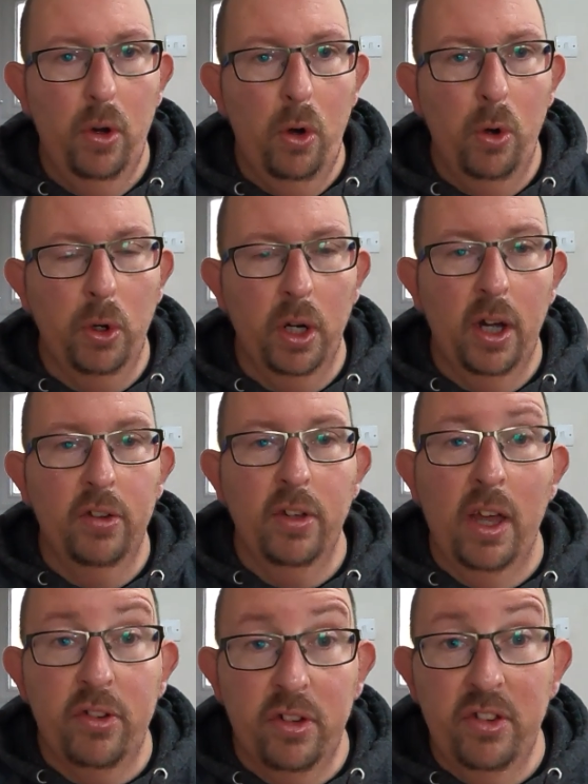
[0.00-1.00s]

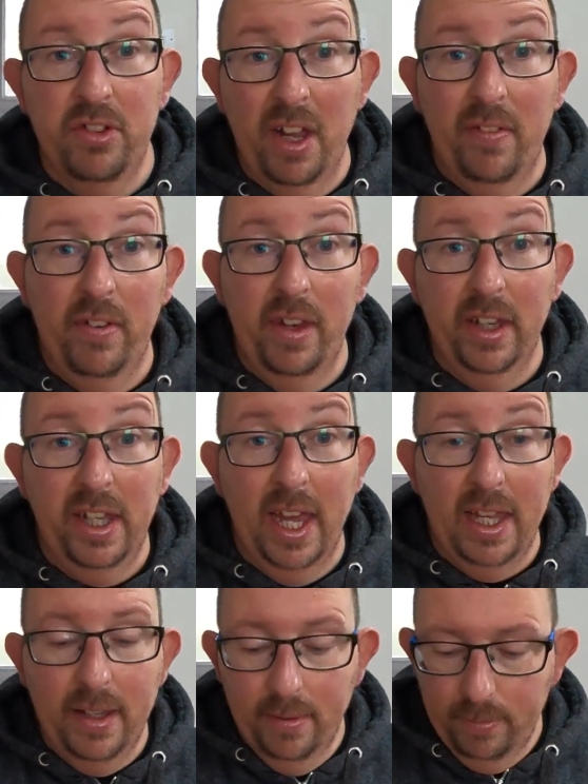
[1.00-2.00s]
Organisation is definitely the
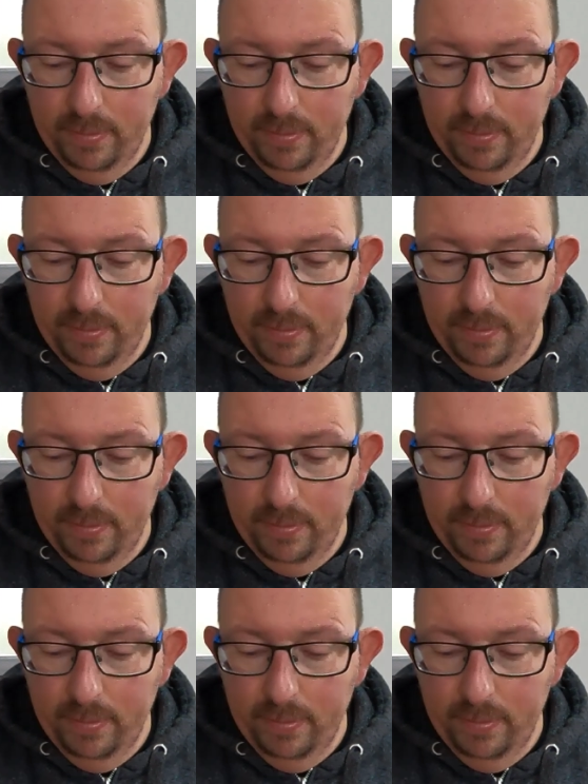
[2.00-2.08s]
key.